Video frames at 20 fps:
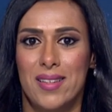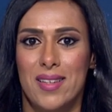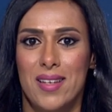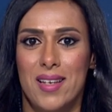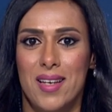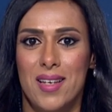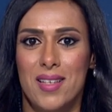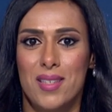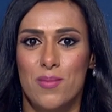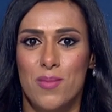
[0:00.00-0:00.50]

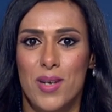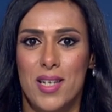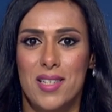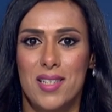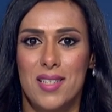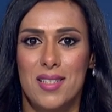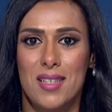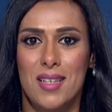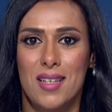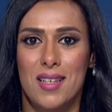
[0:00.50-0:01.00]
His
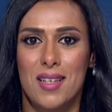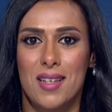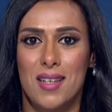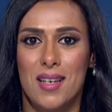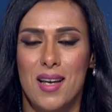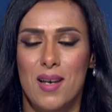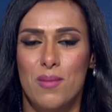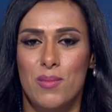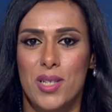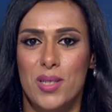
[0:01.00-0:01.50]
Majesty King
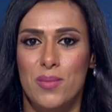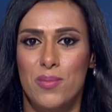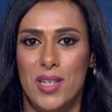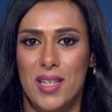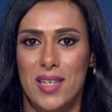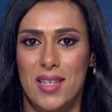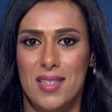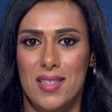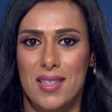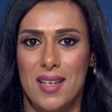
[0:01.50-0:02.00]
Hamad bin
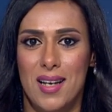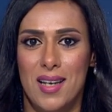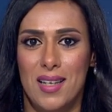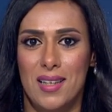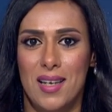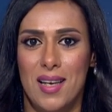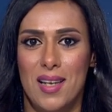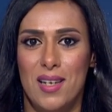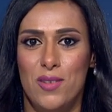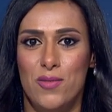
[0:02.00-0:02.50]
Isa Al
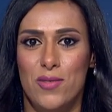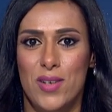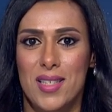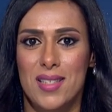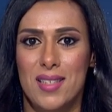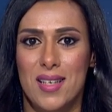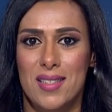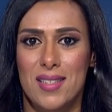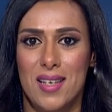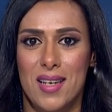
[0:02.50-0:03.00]
Khalifa
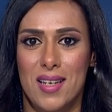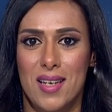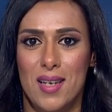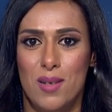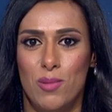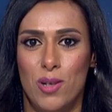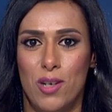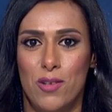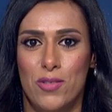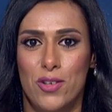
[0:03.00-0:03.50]
sent a
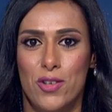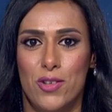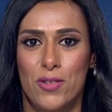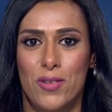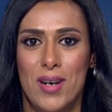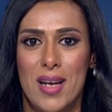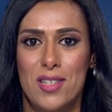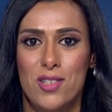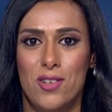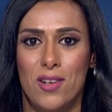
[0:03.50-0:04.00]
cable of
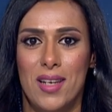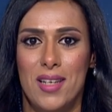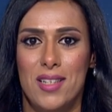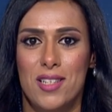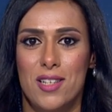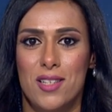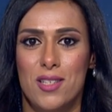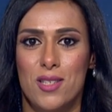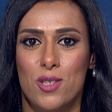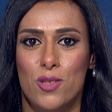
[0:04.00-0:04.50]

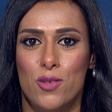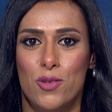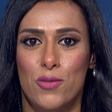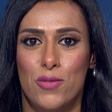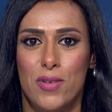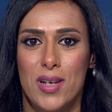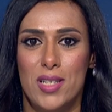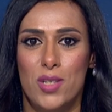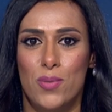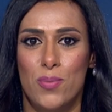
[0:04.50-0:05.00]
congratulations to
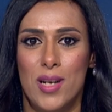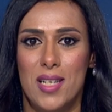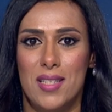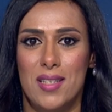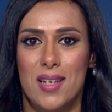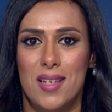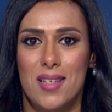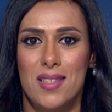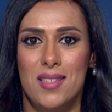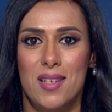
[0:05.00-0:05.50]
French
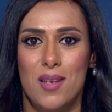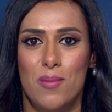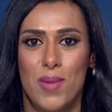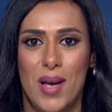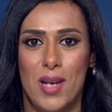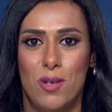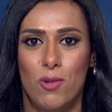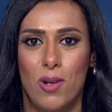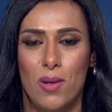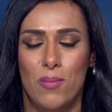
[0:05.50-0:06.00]
President
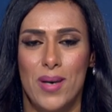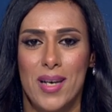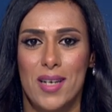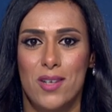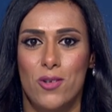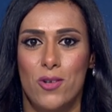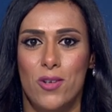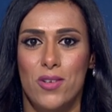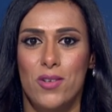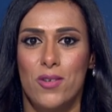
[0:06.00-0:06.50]
Emmanuel
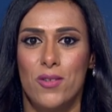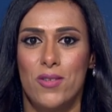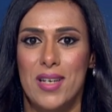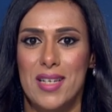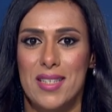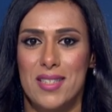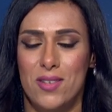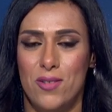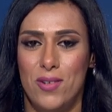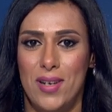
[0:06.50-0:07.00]
Macron on
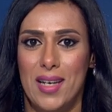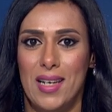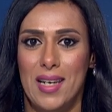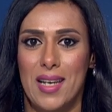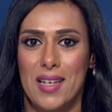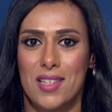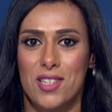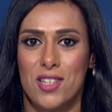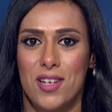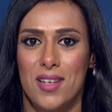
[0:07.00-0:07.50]
his re
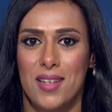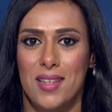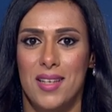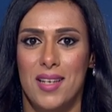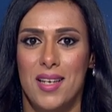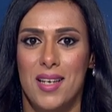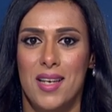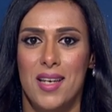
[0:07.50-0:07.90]
election.